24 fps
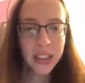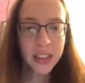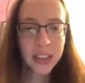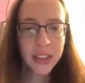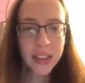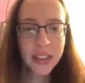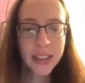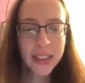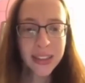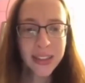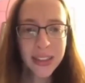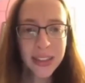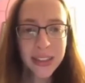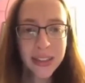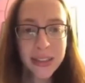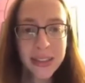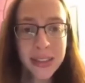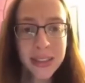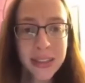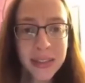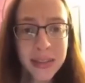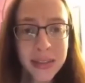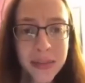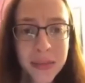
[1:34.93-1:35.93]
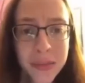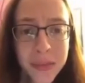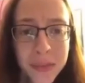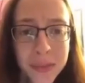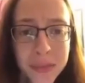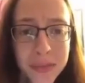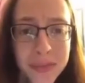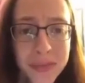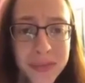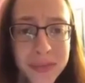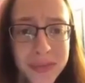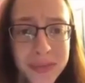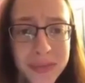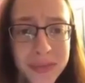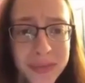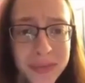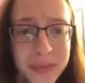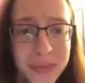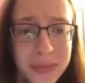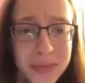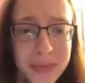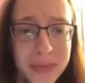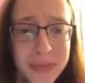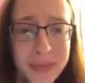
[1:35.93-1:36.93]
Okay. Up
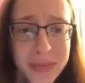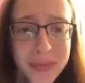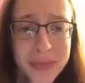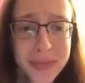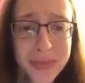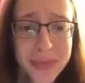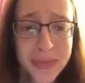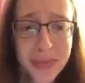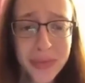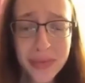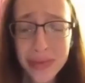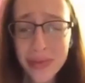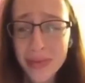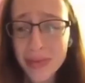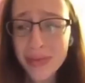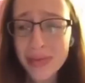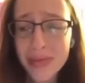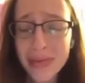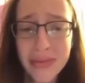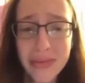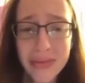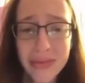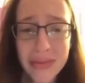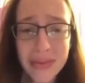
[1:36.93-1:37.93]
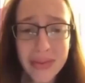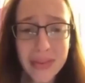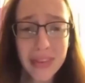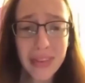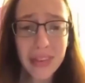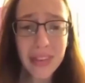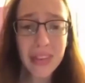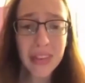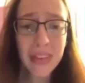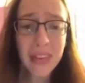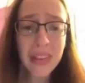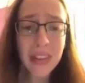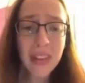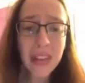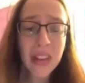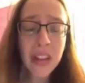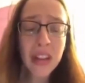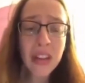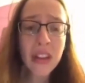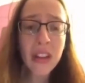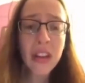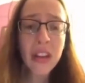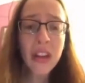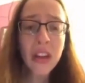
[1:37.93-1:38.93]
next, the triangle.
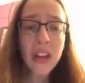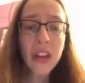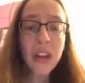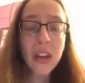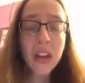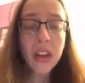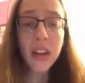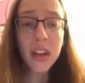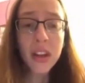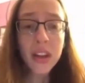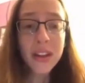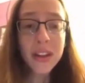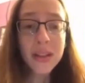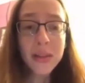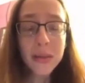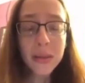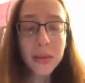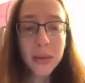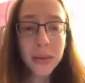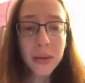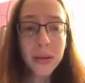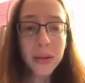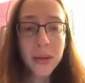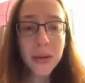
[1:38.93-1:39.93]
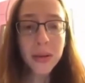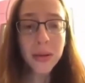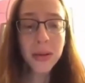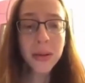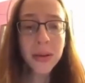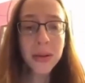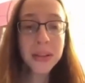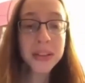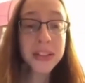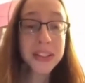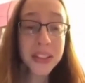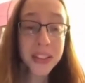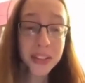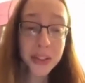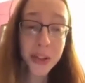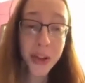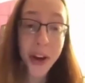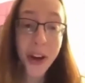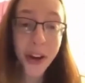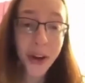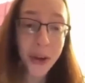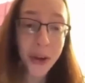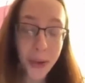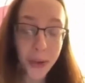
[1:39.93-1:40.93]
We know what hole that goes the into, triangle.
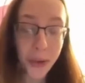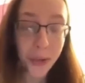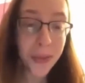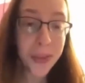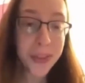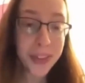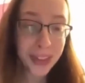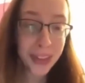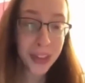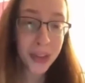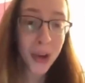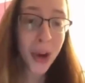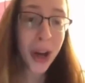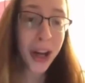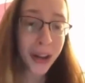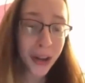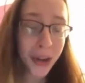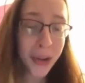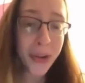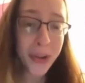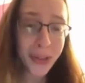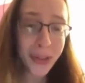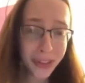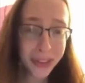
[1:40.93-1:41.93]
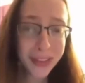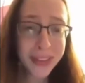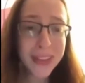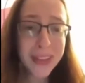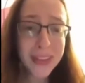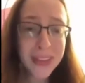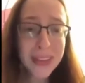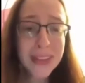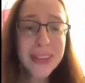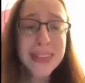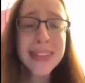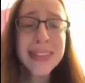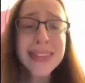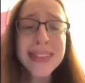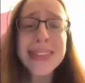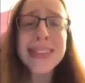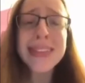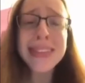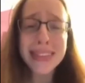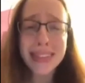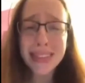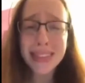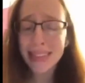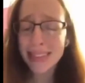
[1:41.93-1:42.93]
right? Triangle. That's right. The
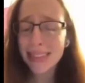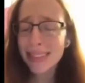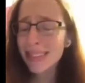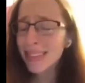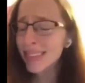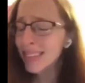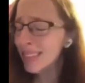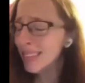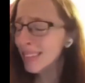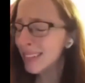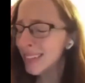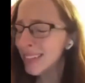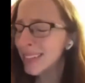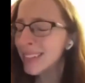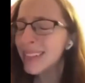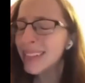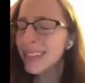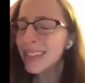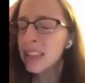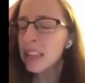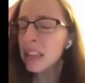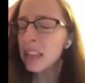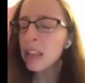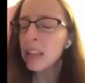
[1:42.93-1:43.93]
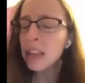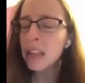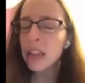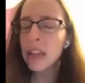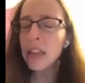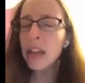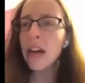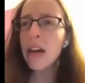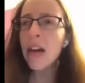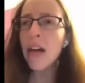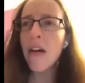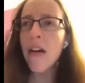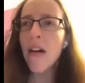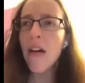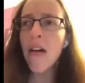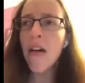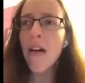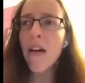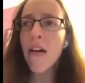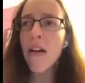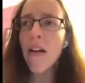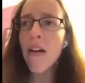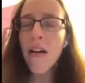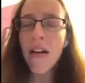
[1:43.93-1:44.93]
square hole. And
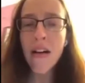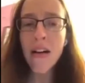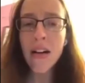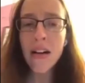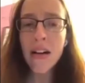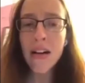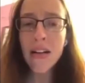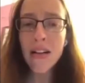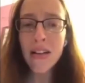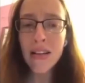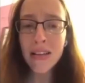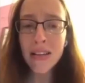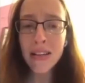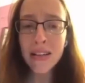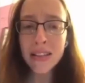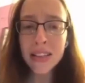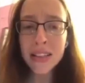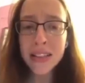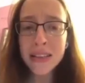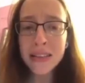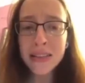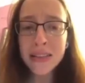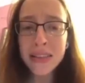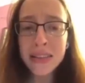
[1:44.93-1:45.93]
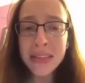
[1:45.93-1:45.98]
up la- up next,